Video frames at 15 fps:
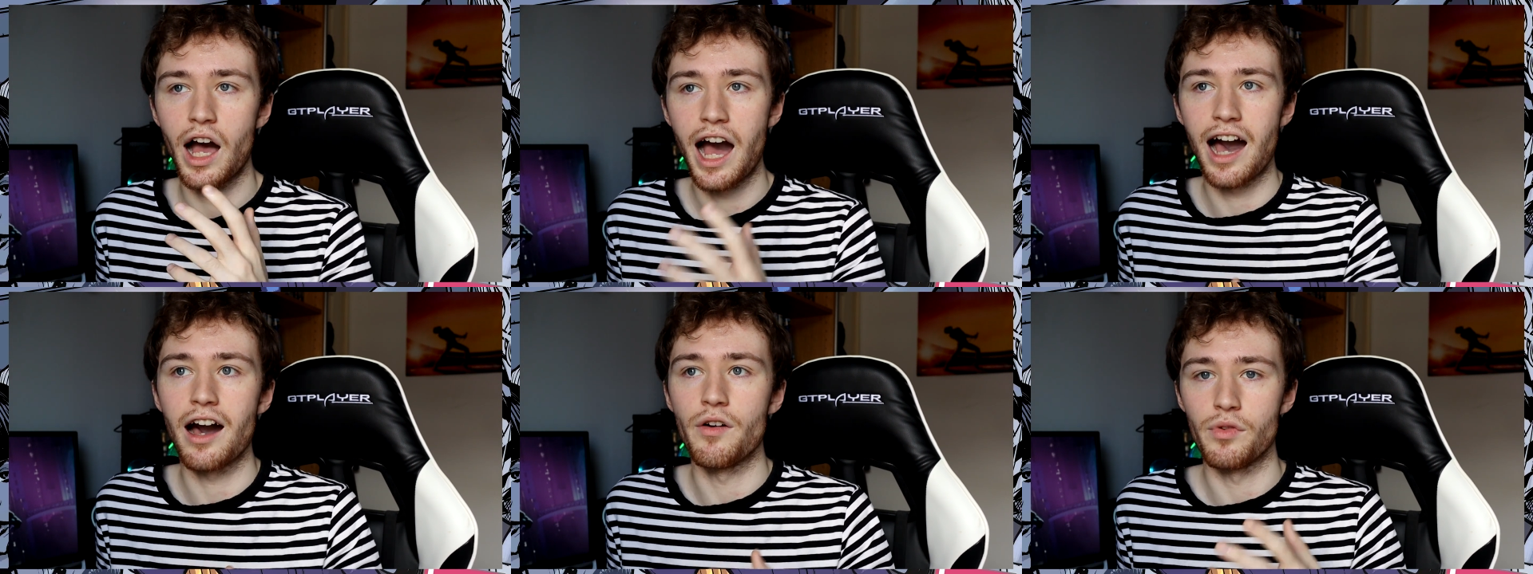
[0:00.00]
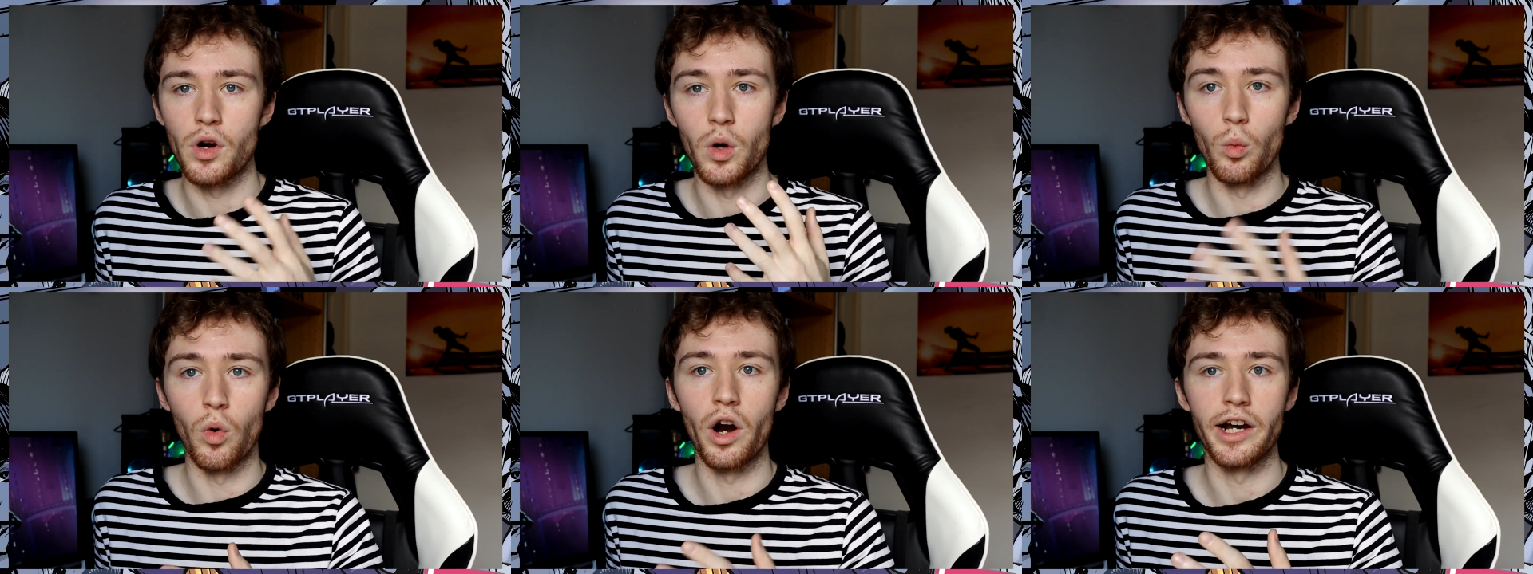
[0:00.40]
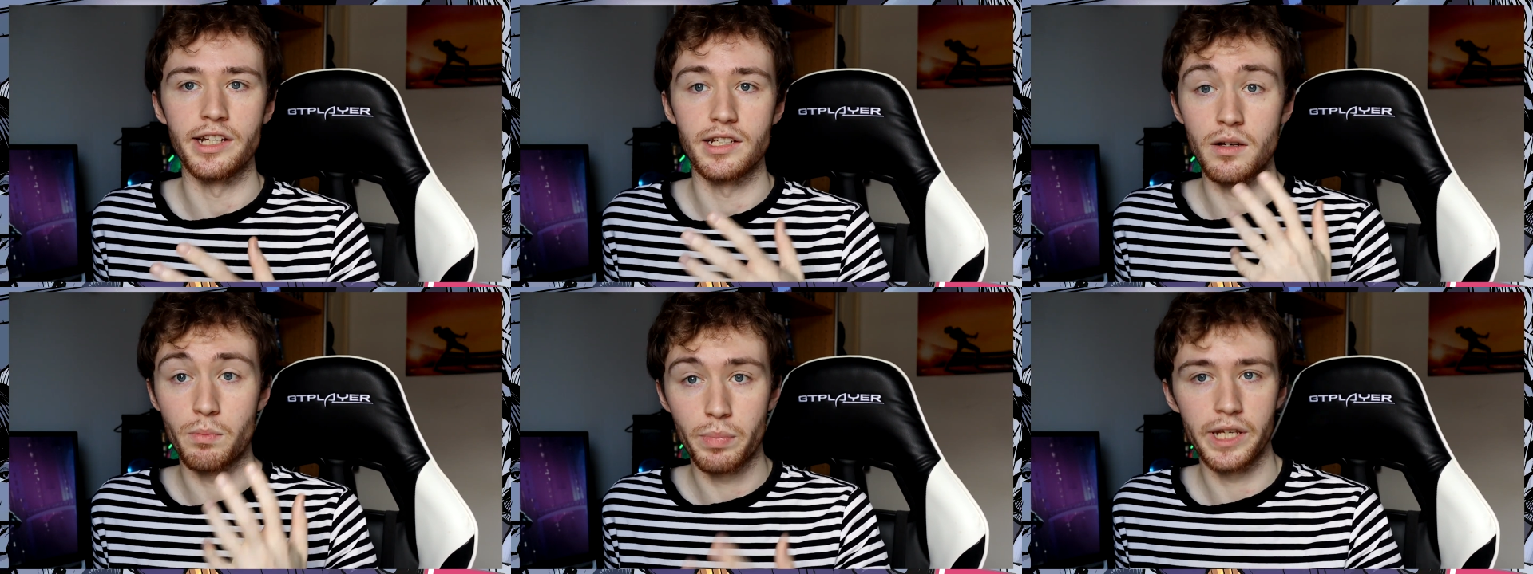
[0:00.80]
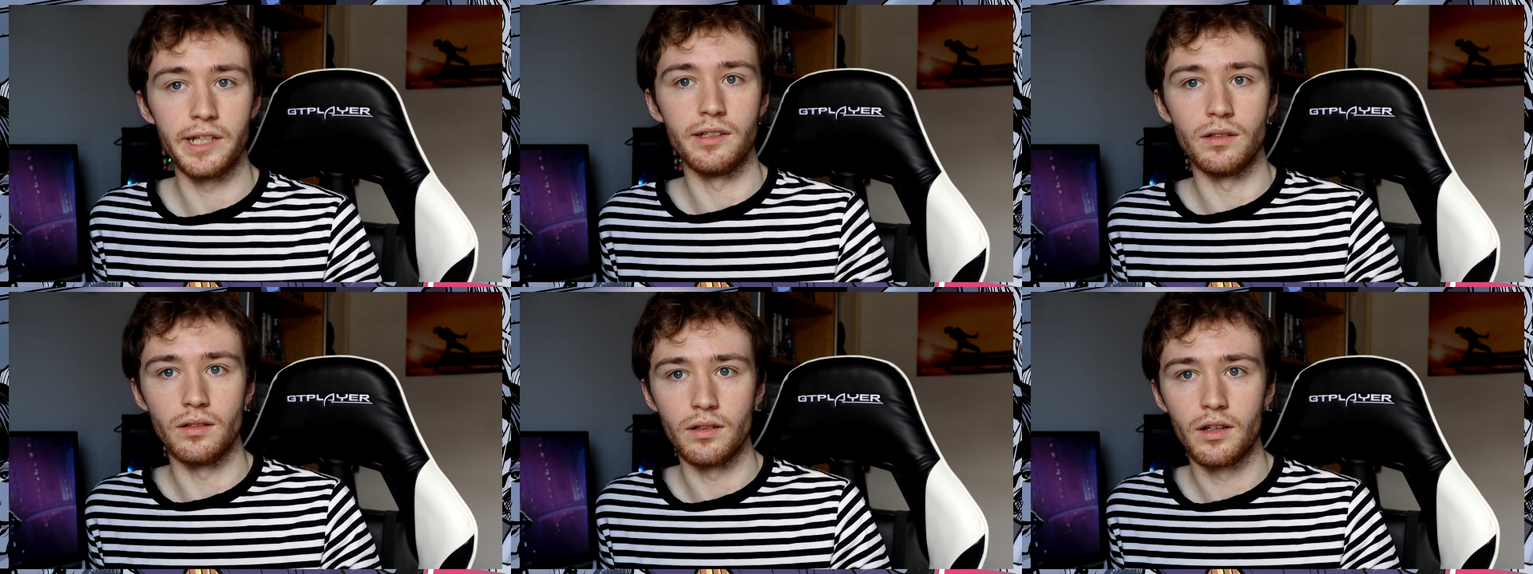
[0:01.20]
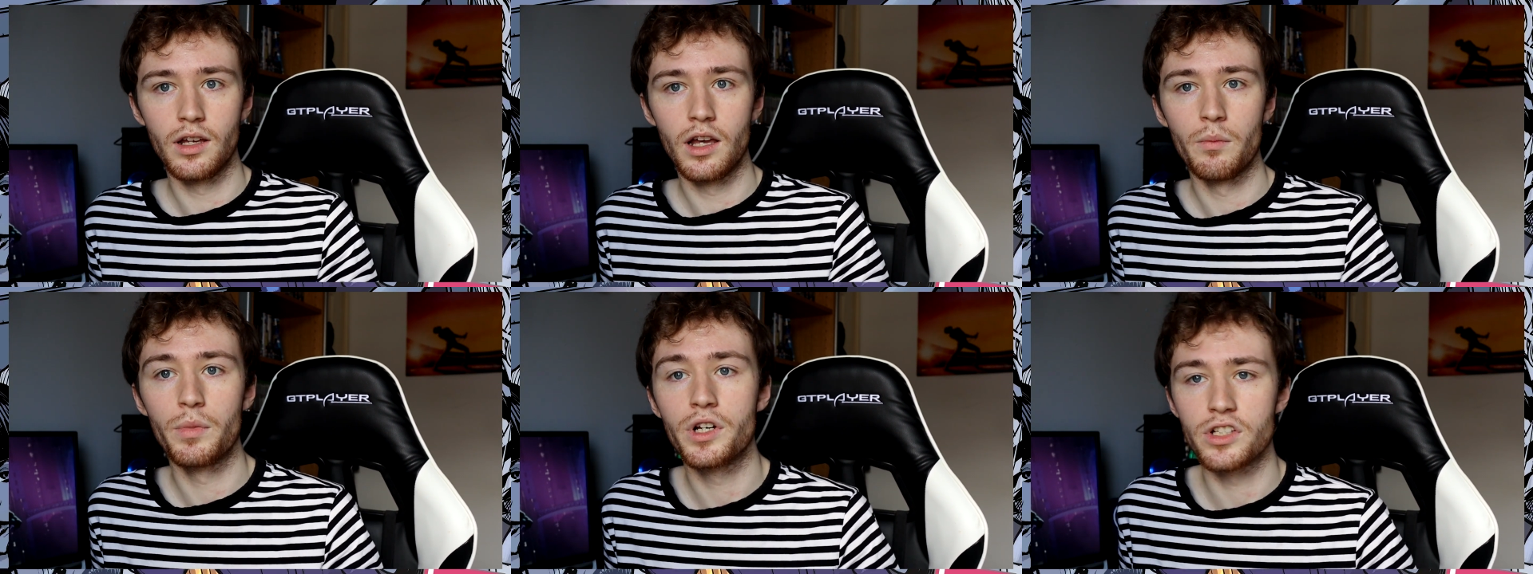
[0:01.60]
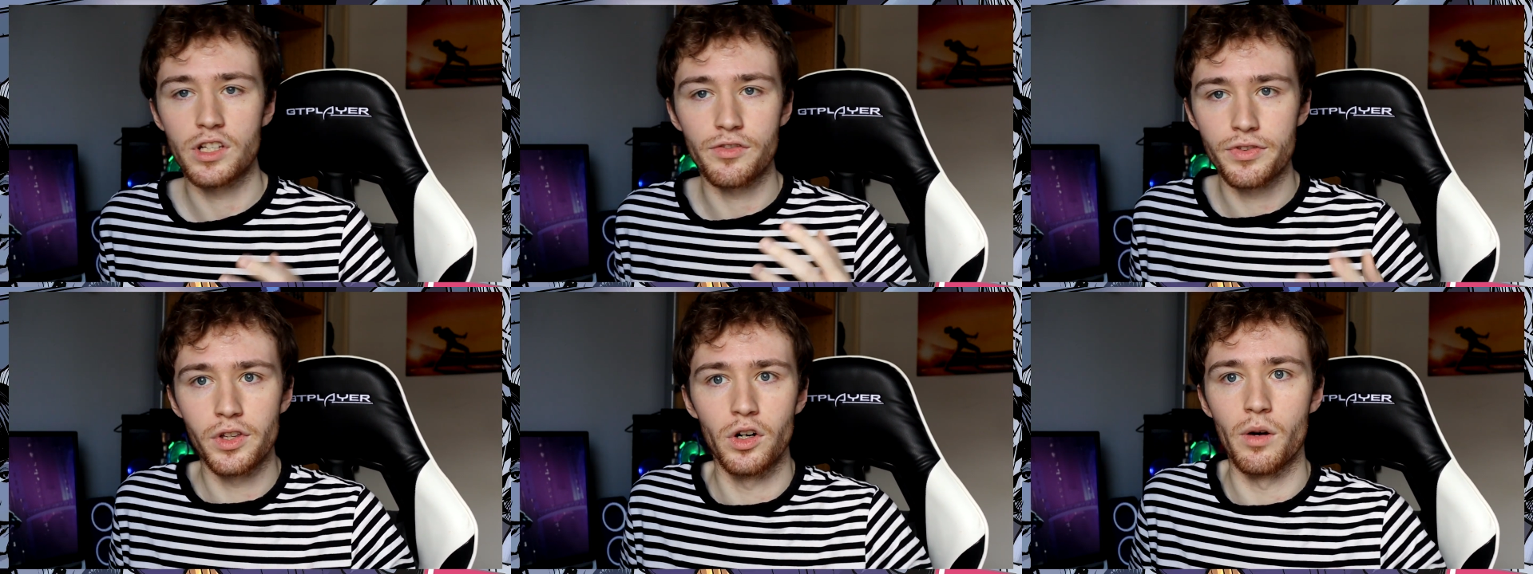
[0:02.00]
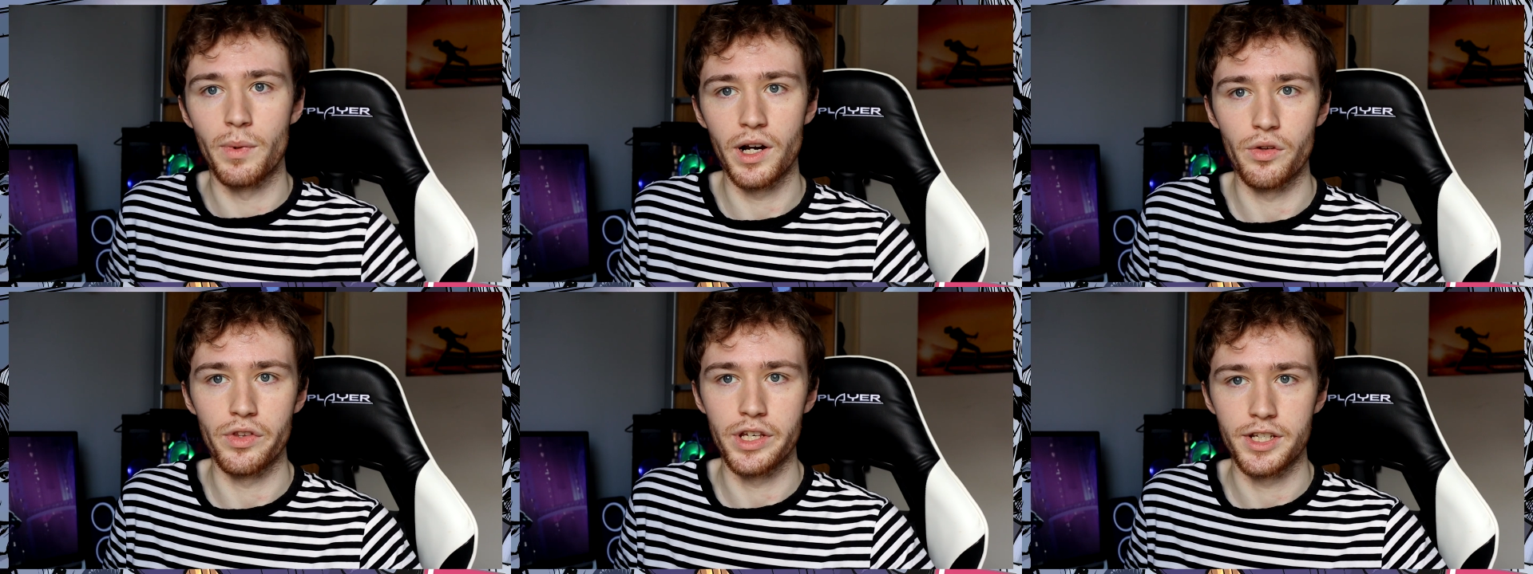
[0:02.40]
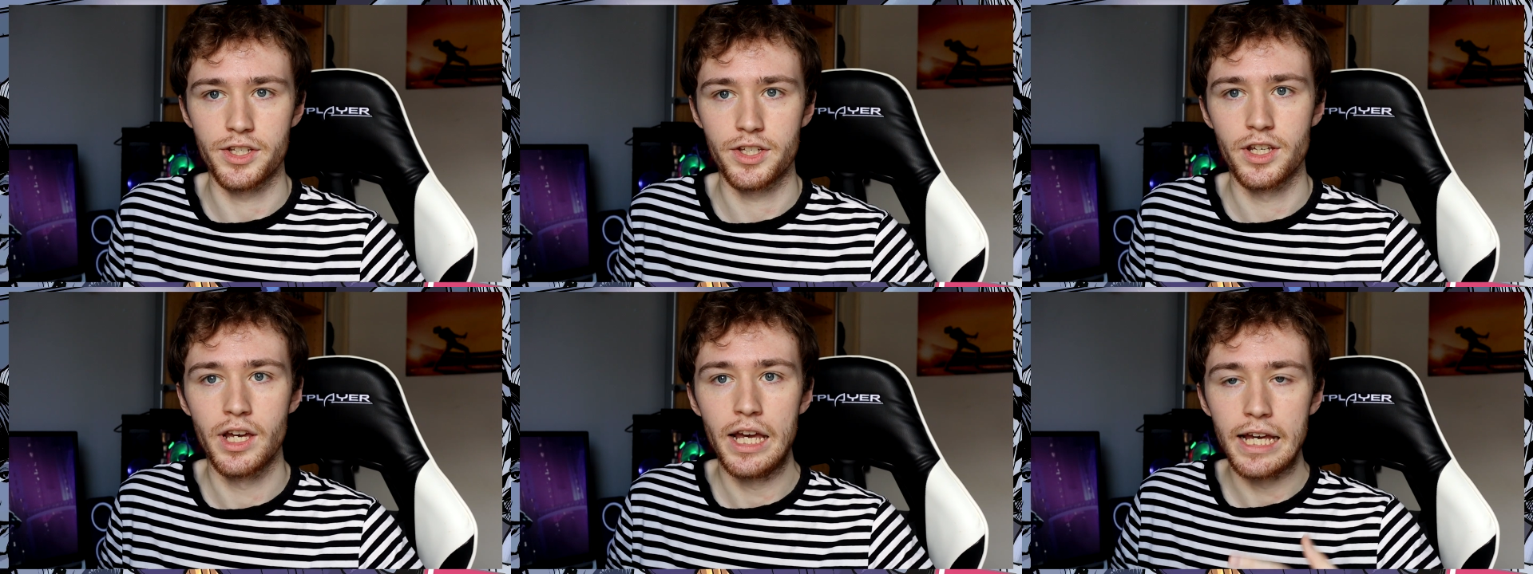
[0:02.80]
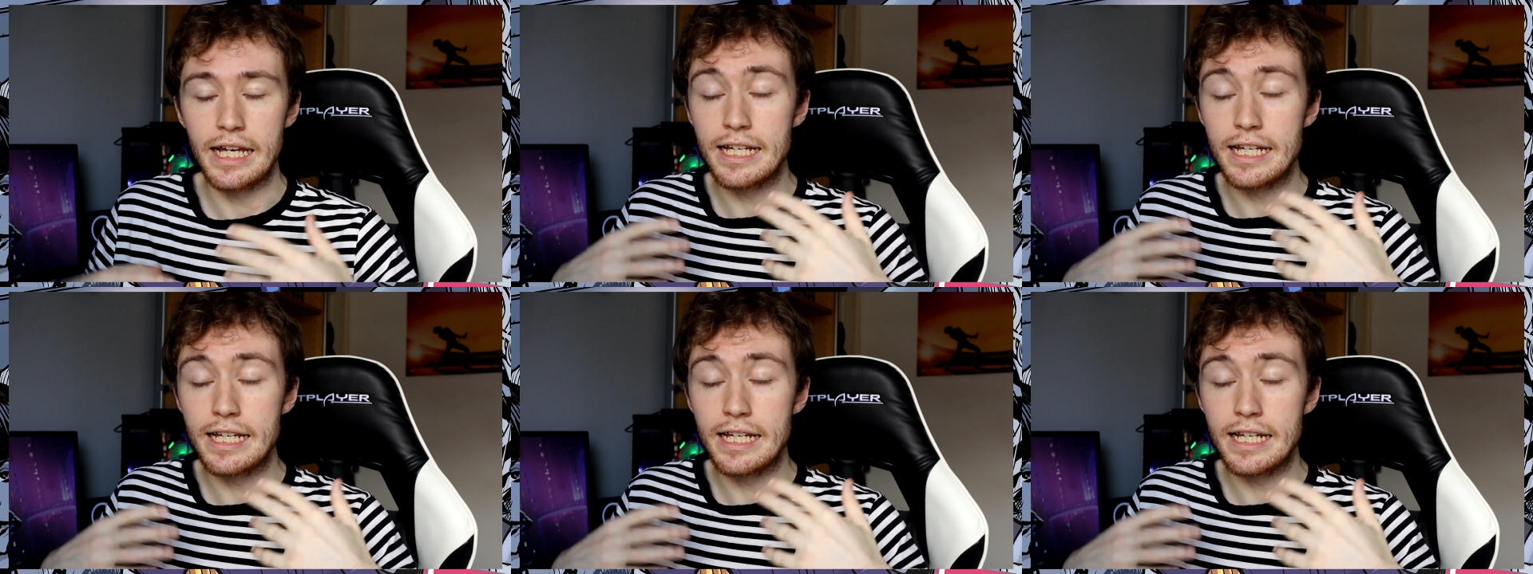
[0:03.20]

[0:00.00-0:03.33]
have a wide appeal, because I've thought about this.